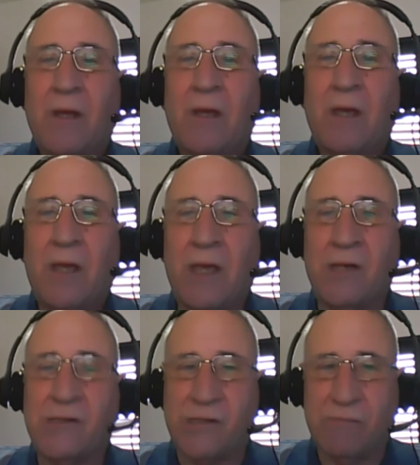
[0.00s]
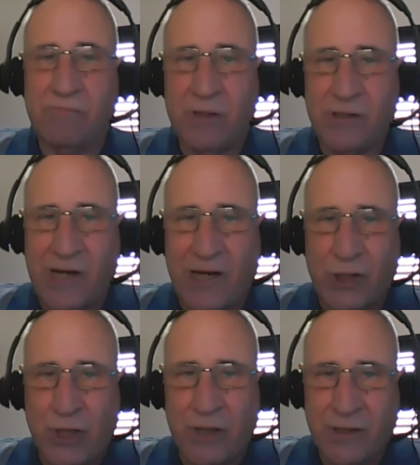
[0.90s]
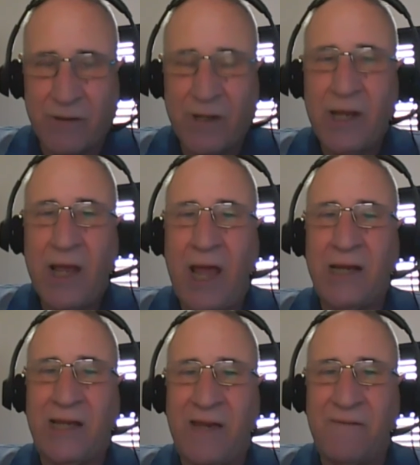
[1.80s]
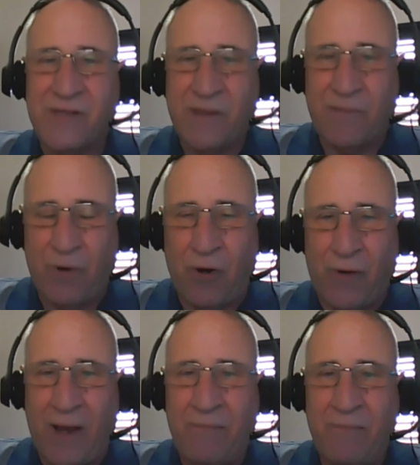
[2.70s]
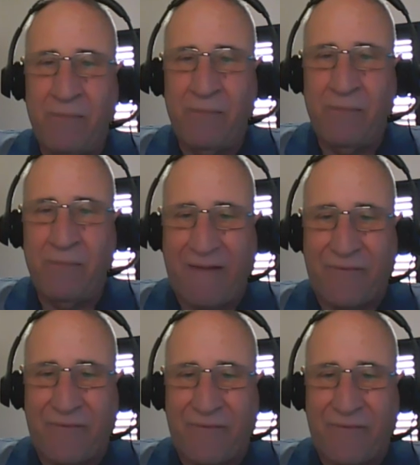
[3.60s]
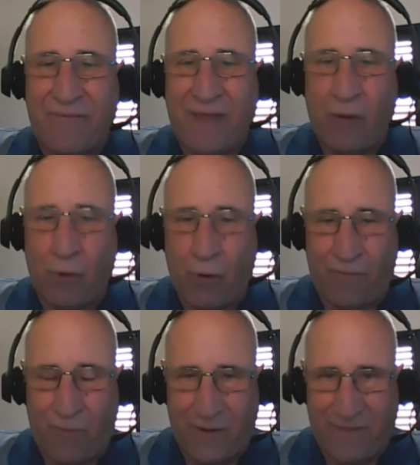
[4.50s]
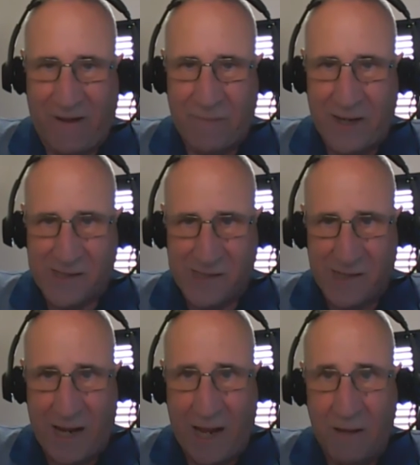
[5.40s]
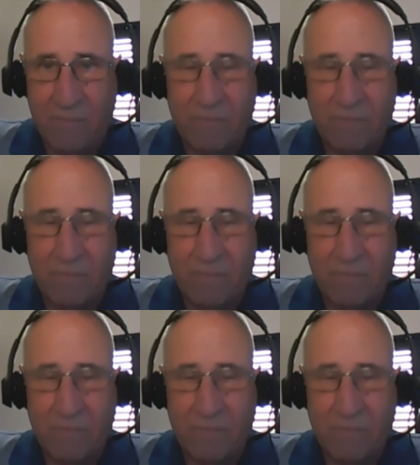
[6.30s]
is diligent and gives the program a good half hour or 45 minutes a day,